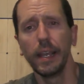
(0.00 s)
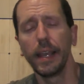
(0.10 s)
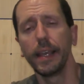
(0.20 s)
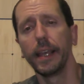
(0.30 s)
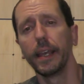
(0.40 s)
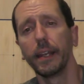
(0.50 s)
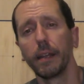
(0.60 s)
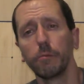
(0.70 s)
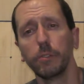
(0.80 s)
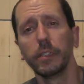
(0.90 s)
And
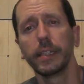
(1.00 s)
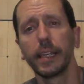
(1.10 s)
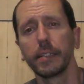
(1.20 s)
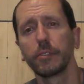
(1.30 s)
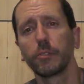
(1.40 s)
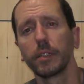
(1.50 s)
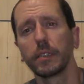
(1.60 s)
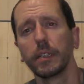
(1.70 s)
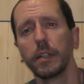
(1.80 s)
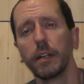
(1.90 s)
I really can't stress
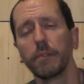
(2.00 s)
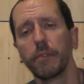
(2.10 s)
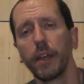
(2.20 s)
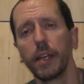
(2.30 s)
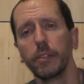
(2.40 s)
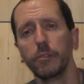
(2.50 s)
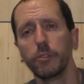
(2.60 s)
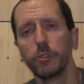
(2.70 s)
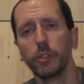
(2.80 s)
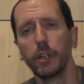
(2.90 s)
it enough that you
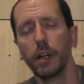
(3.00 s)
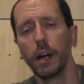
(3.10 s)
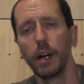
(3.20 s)
should